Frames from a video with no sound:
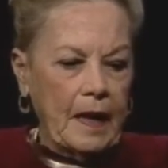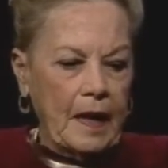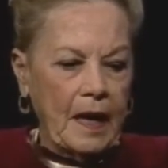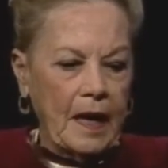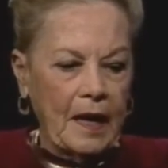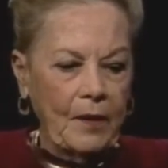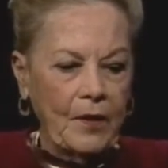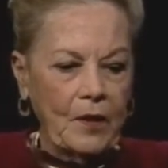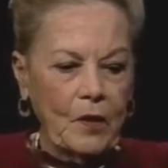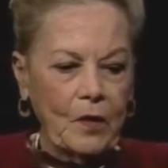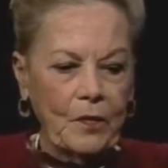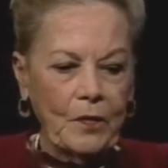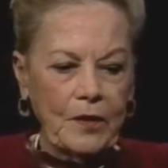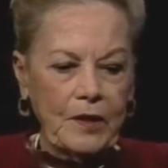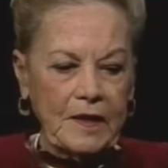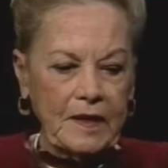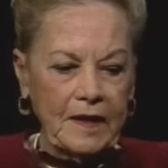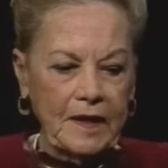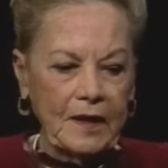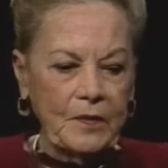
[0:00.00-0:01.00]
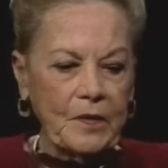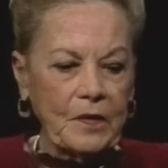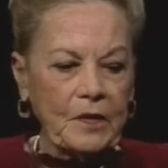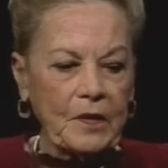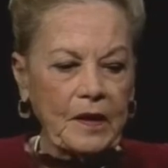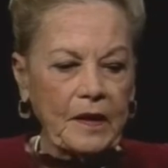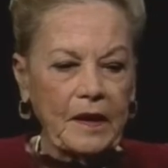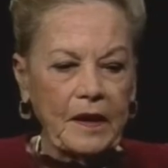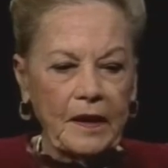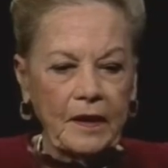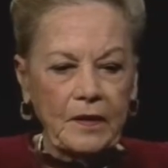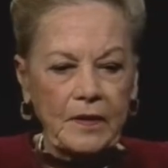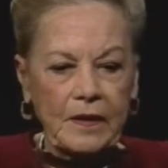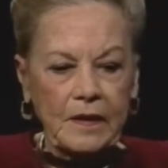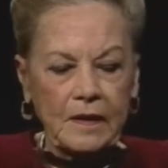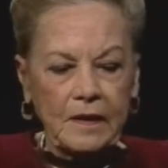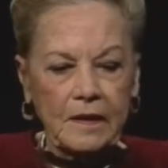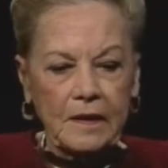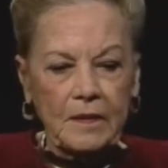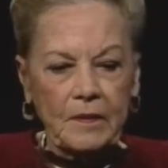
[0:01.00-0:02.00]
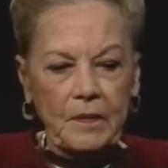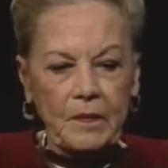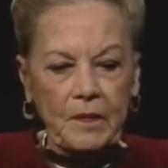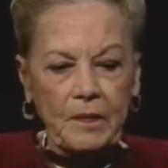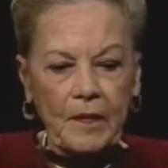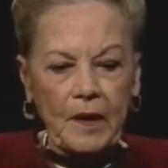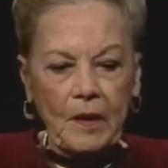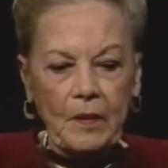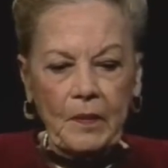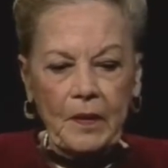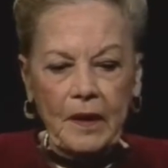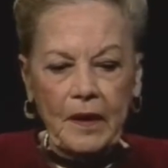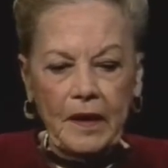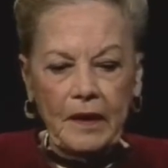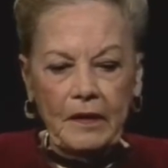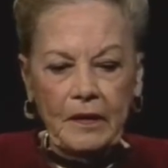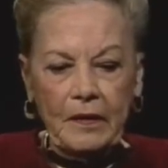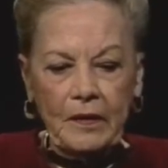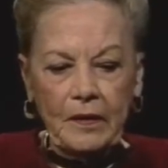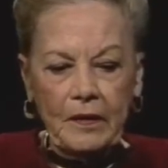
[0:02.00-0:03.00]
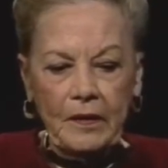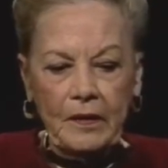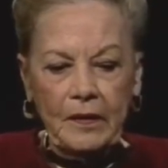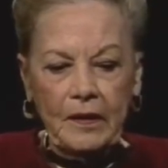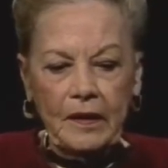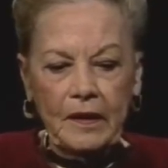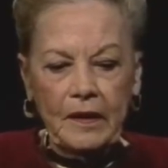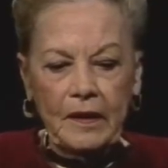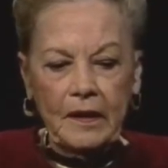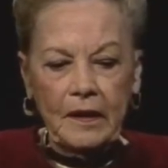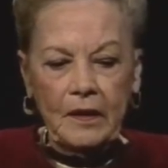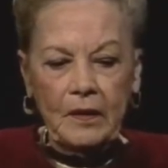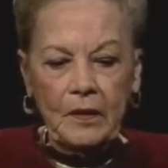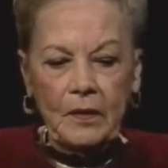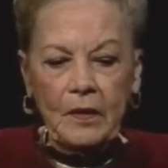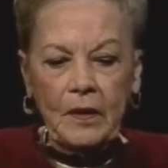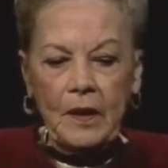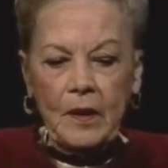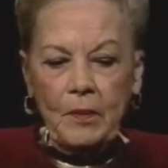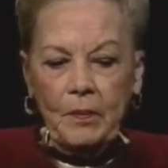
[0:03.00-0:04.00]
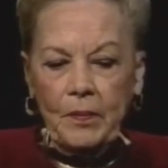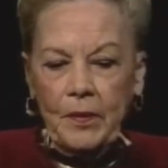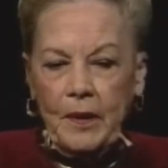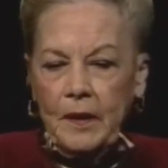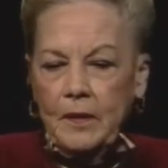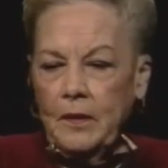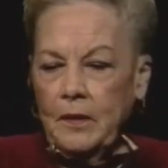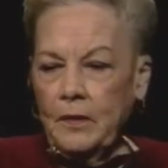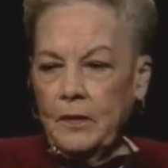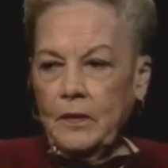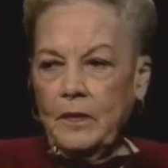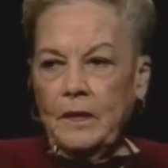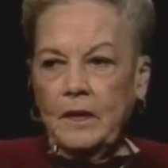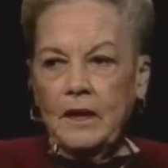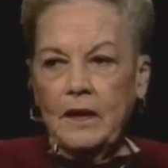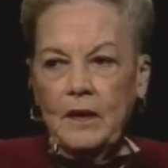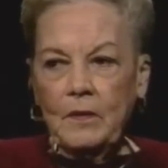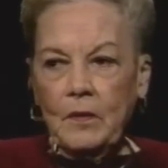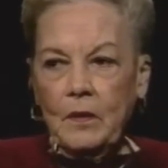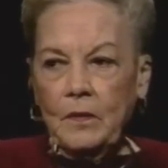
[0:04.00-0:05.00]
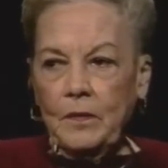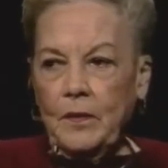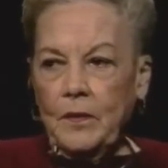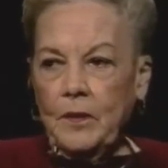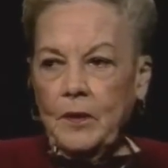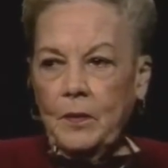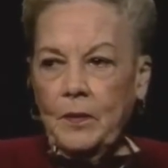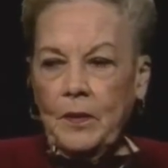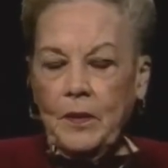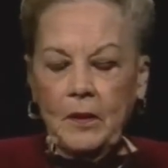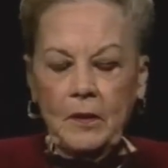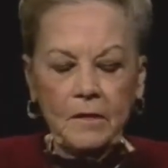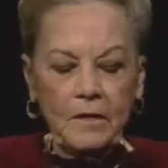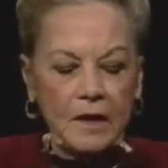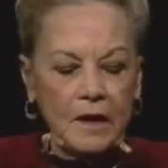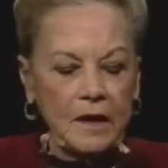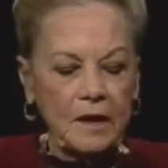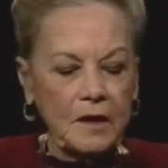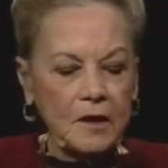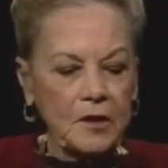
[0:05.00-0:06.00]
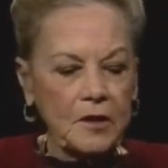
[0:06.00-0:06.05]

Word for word: I went over and stayed with the Klauses. But I heard, and I know, Bud Houghton came over in a pair of tennis